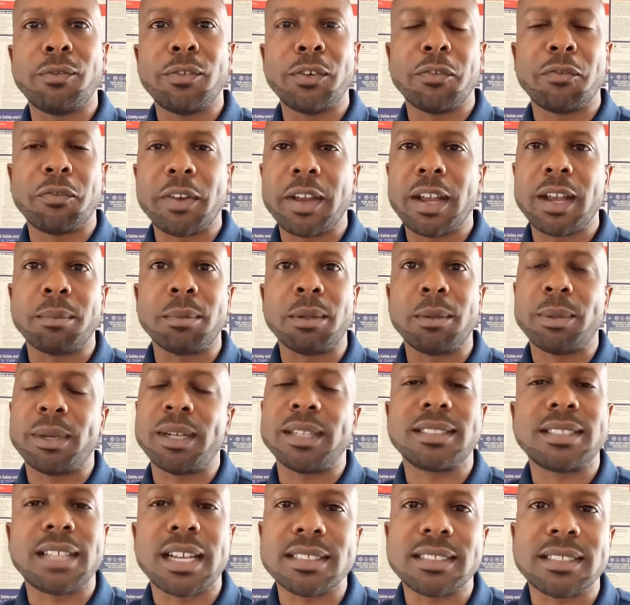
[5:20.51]
of your family,
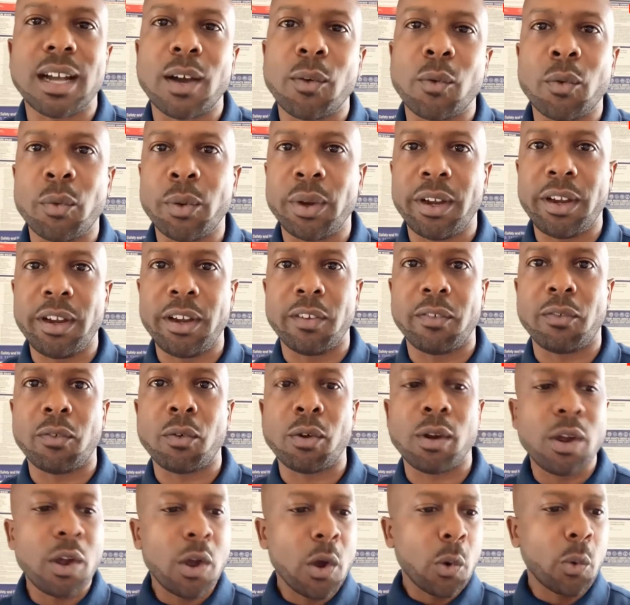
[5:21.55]
because that's not what we're here
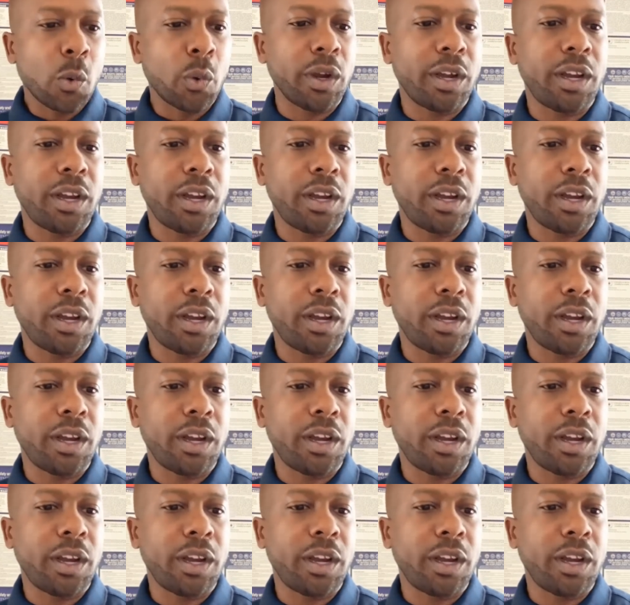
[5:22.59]
for.